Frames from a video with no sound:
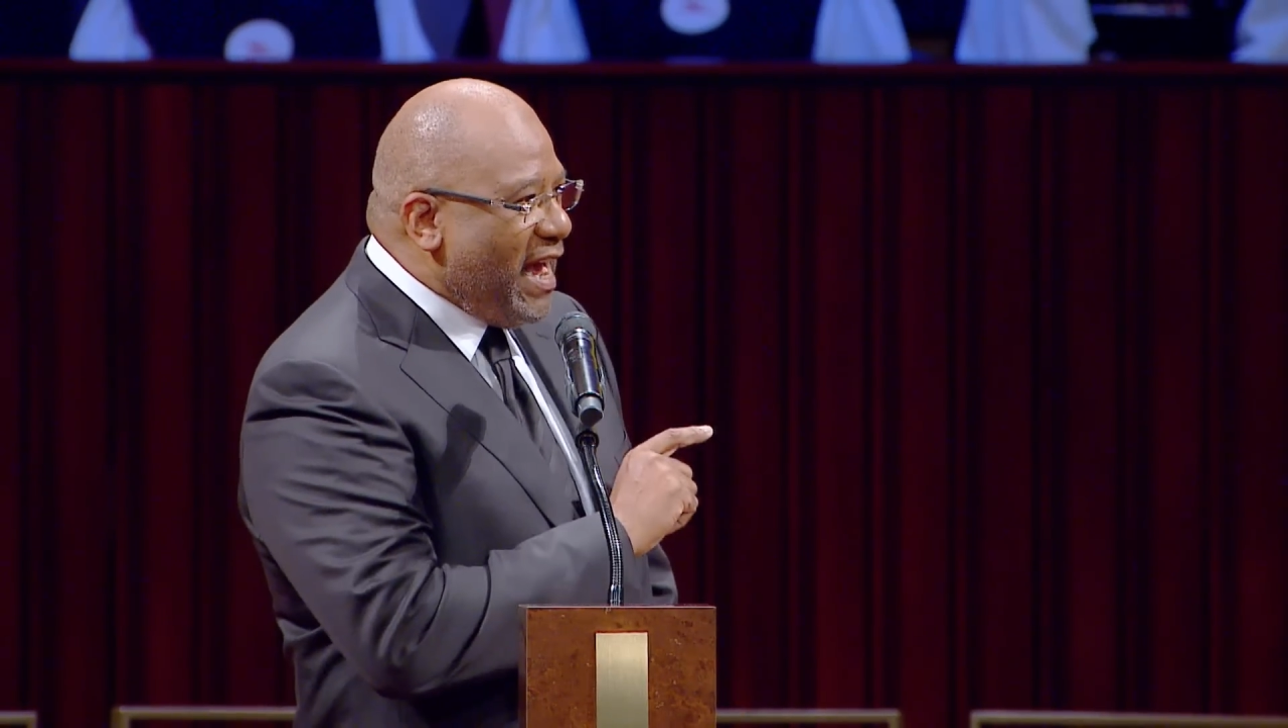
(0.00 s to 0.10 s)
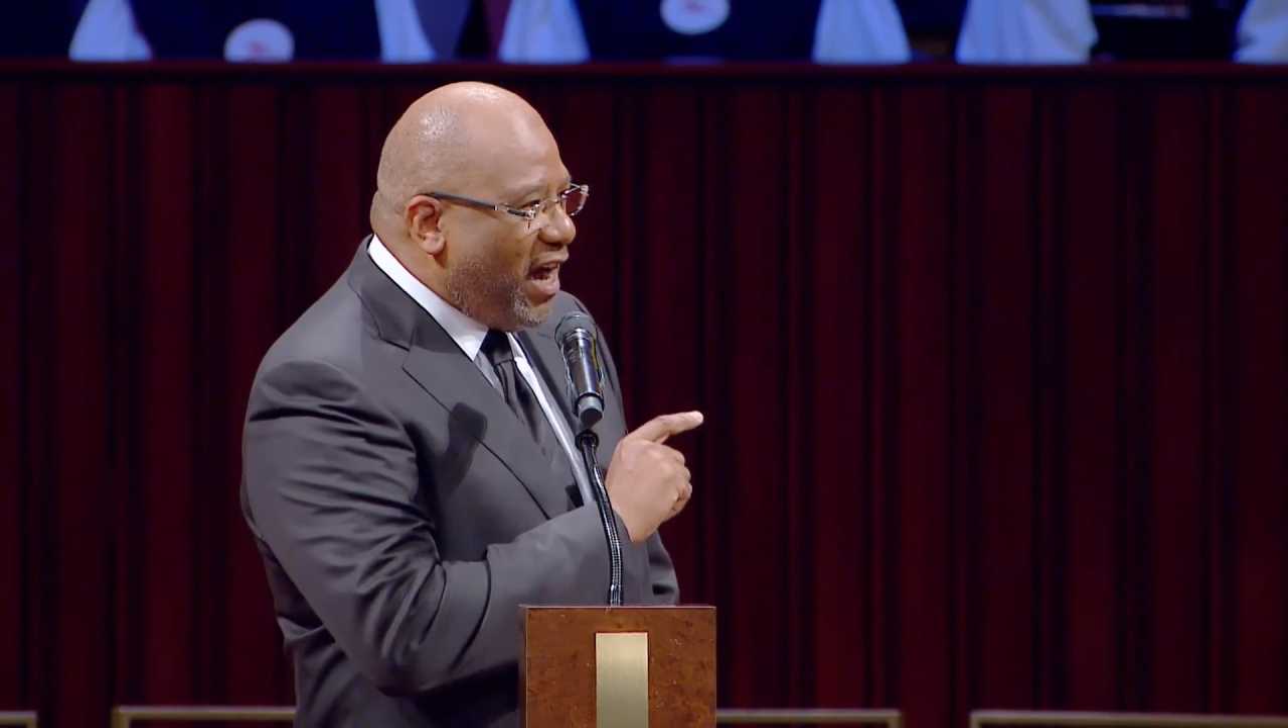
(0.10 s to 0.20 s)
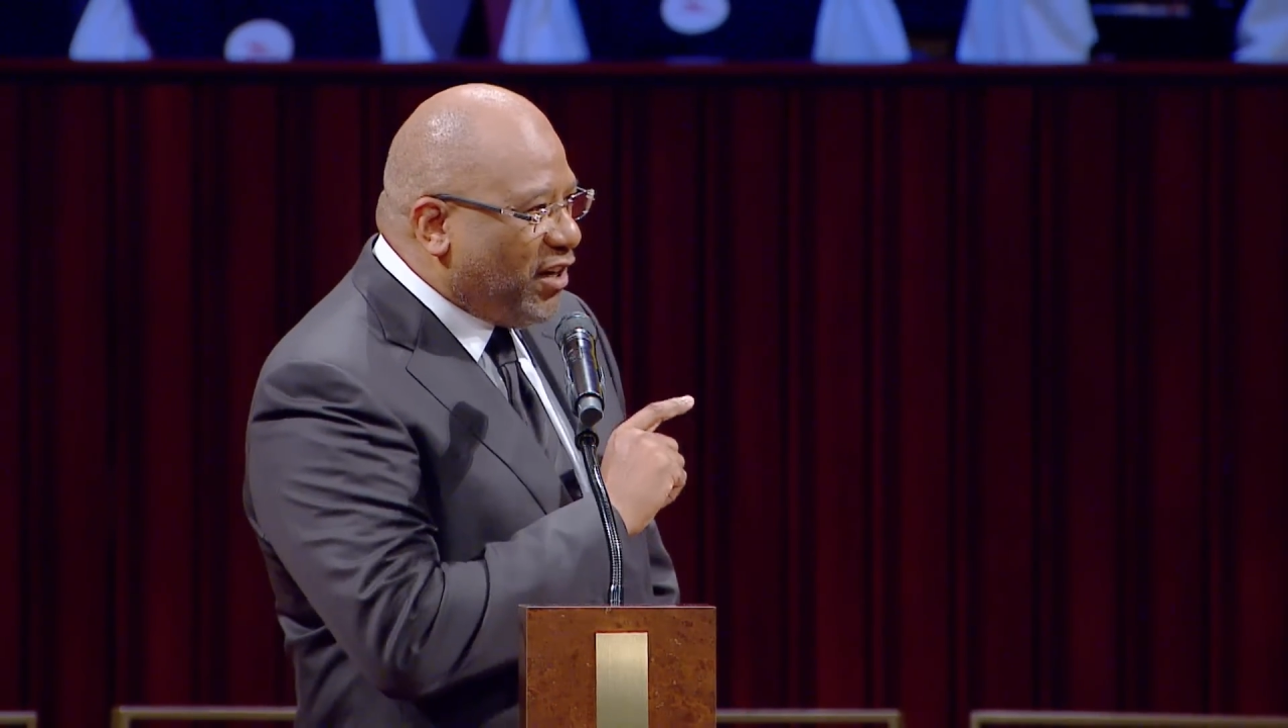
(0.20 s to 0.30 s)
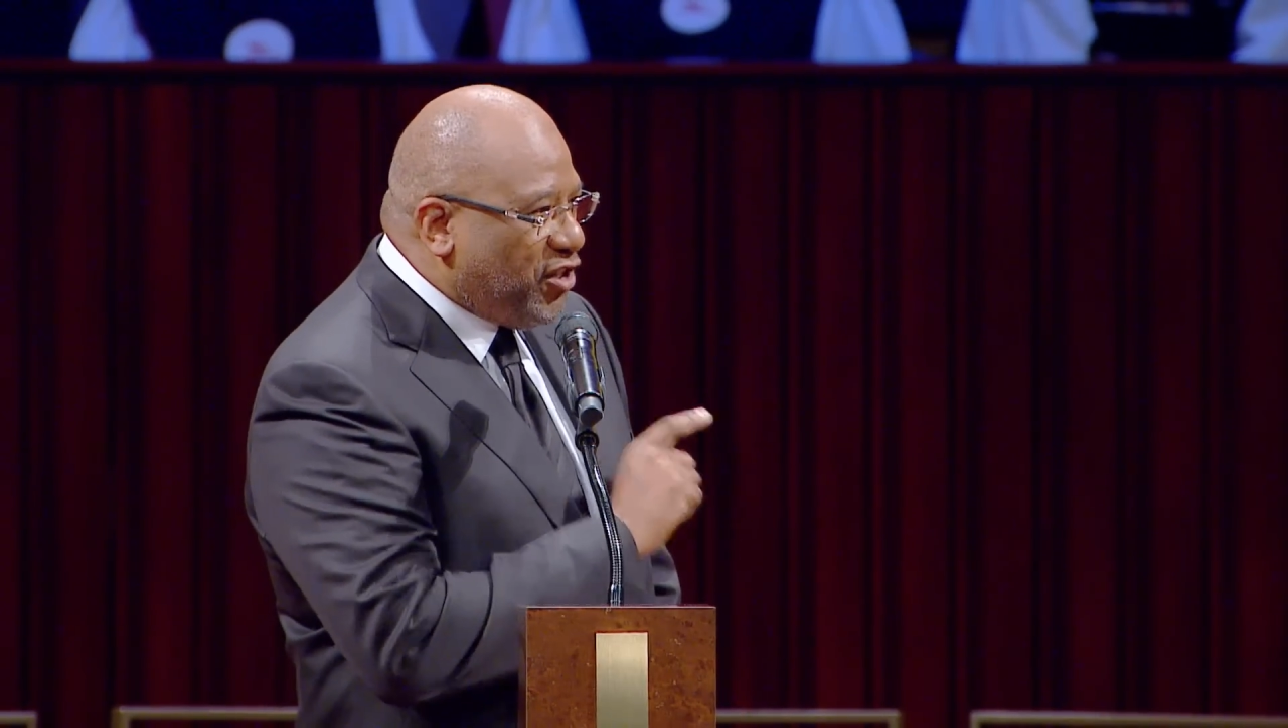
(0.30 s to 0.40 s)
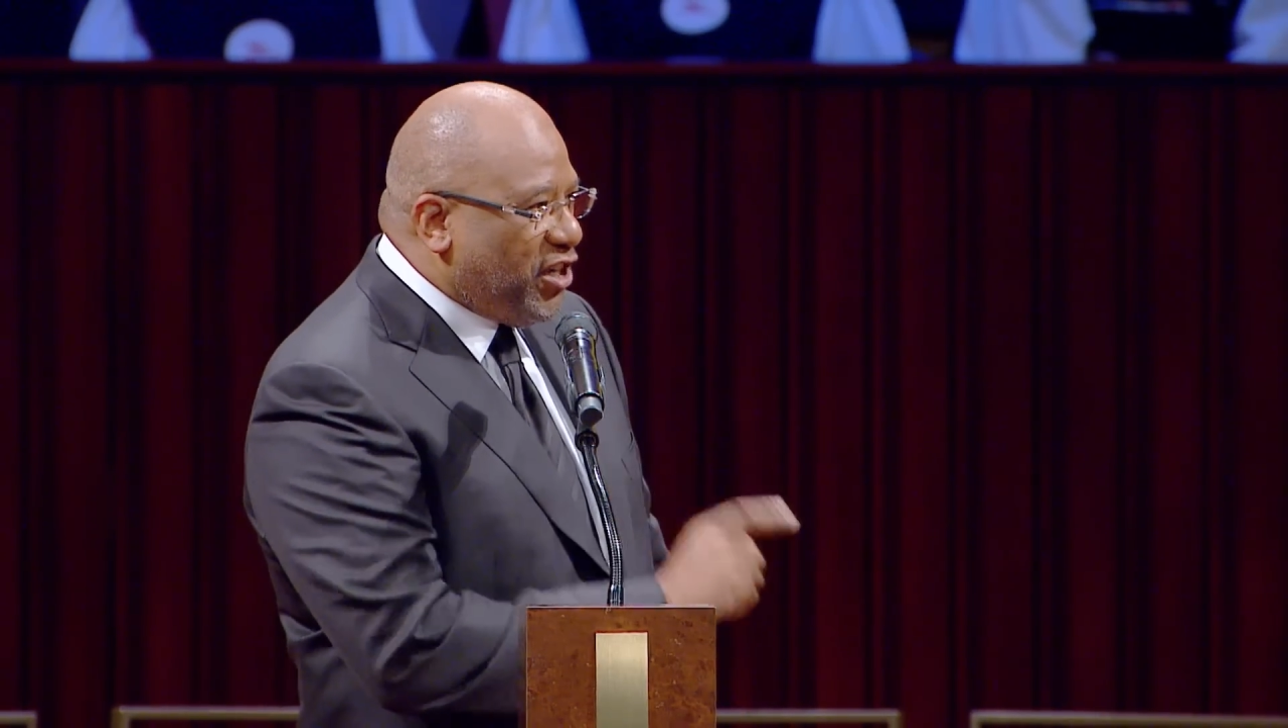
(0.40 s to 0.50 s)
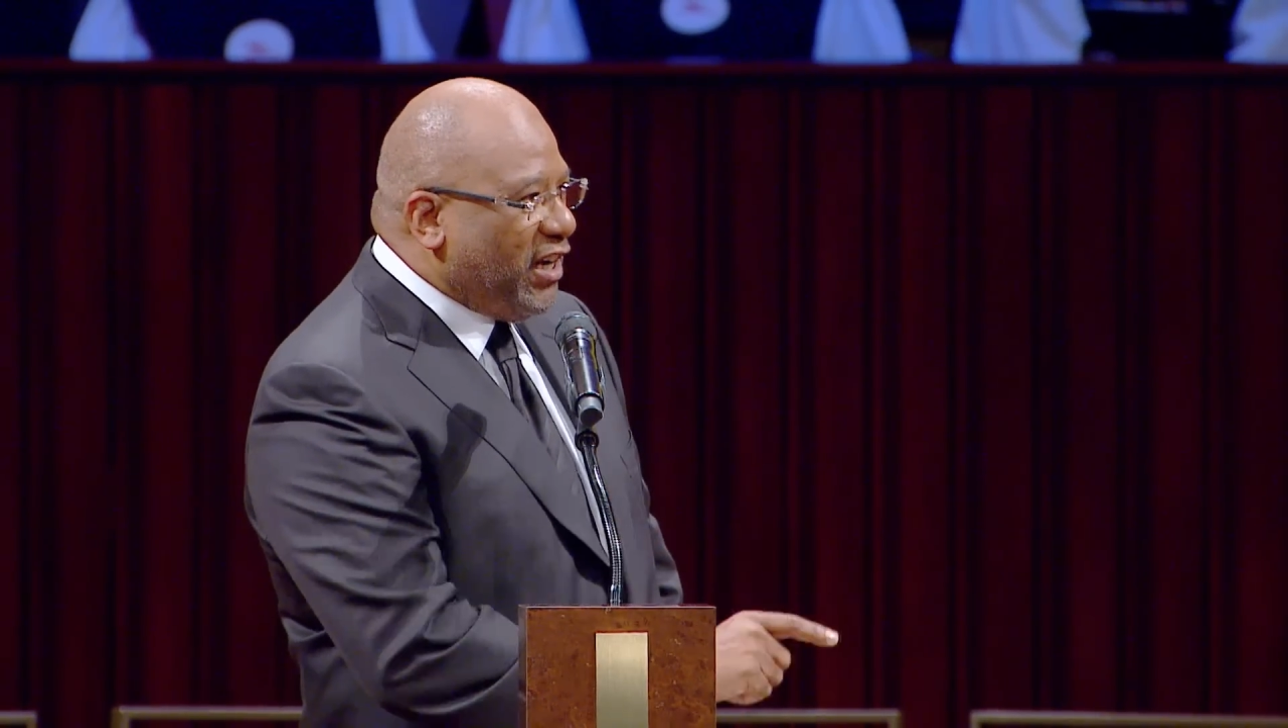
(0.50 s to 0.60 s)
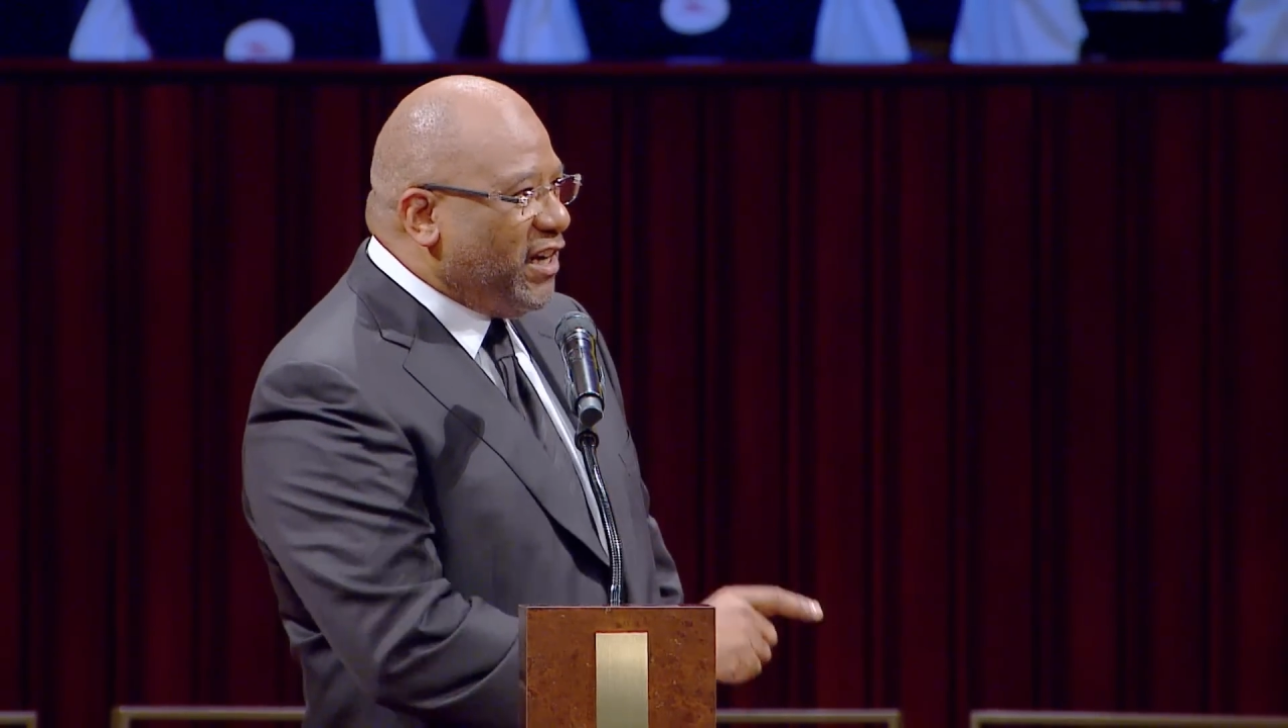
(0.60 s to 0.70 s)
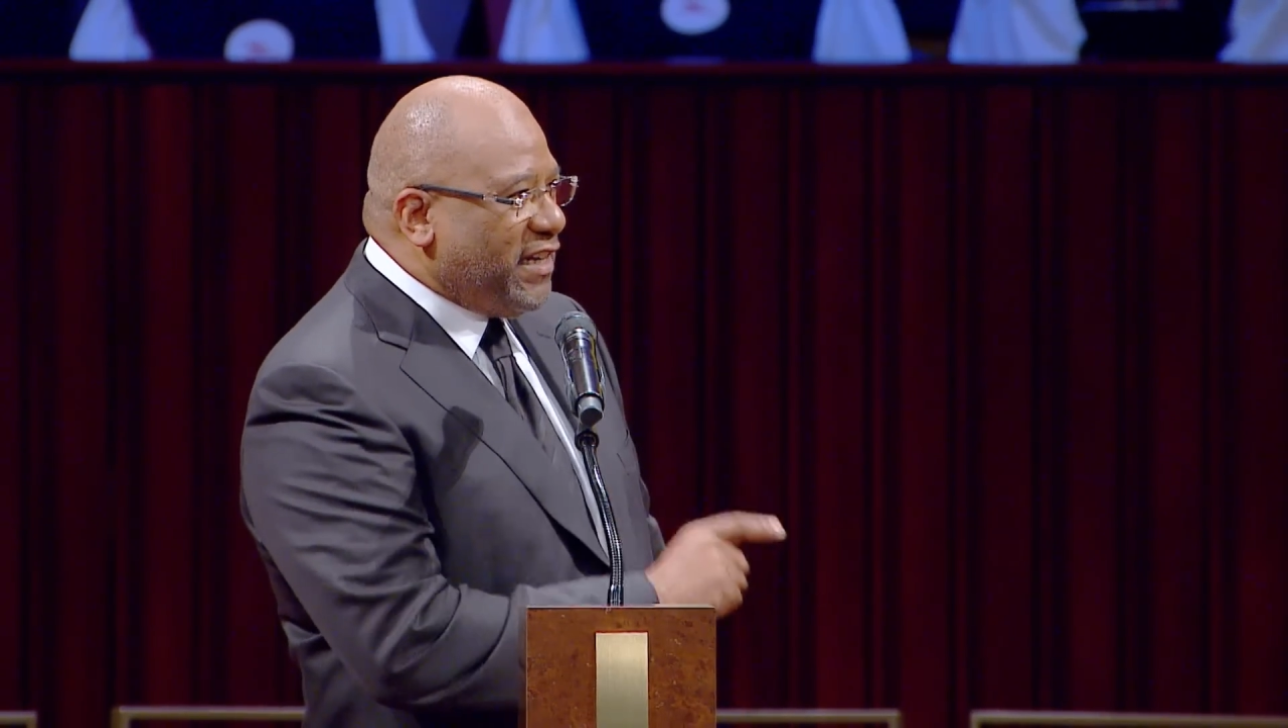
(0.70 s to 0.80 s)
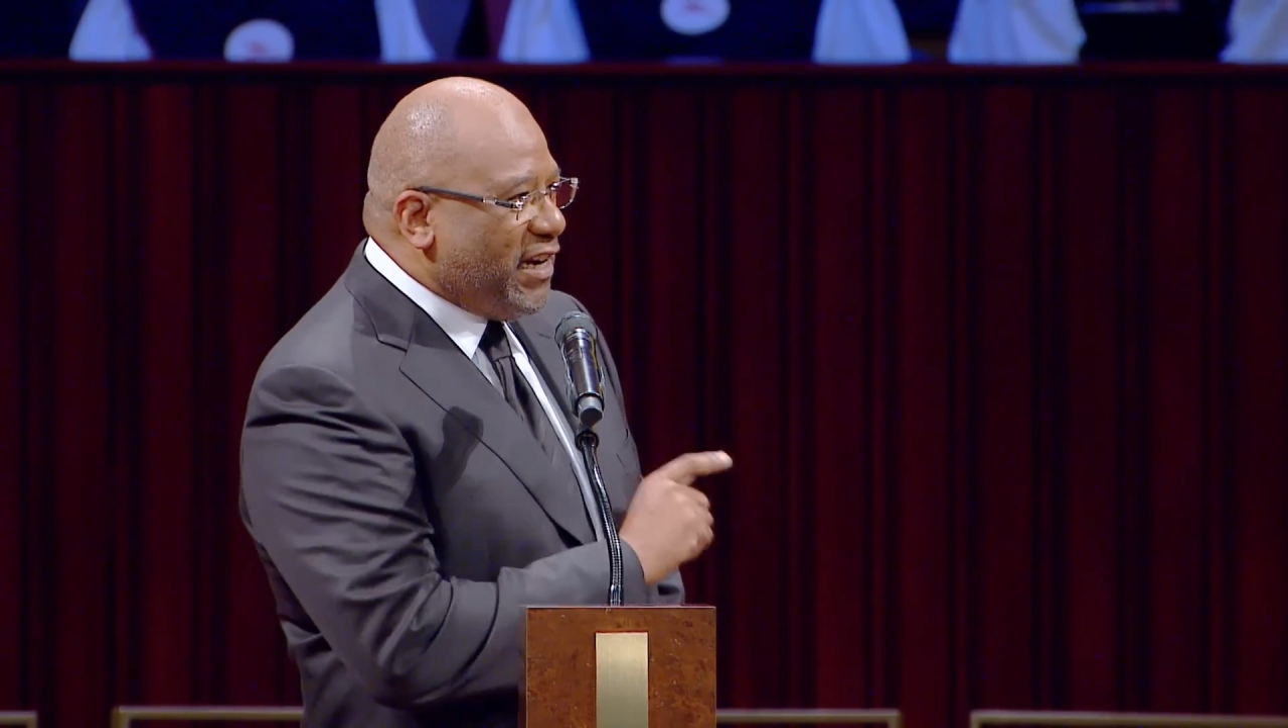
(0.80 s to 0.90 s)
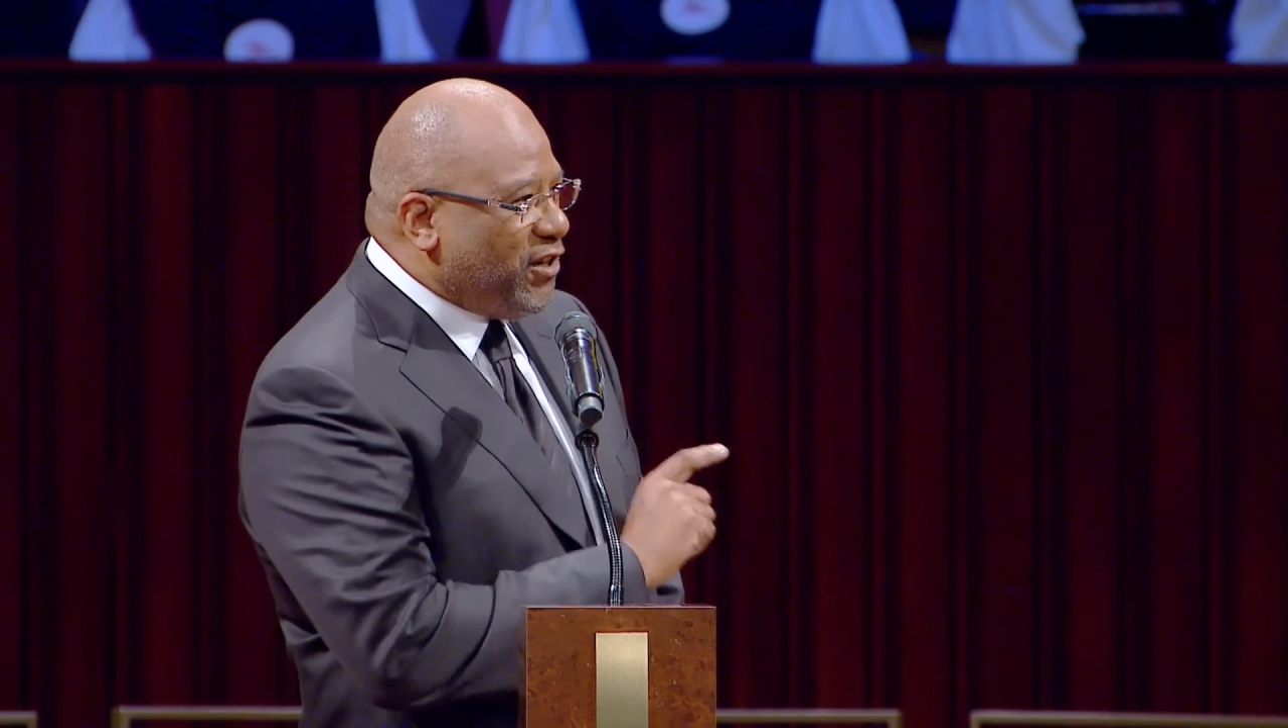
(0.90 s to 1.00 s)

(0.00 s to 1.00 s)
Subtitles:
agility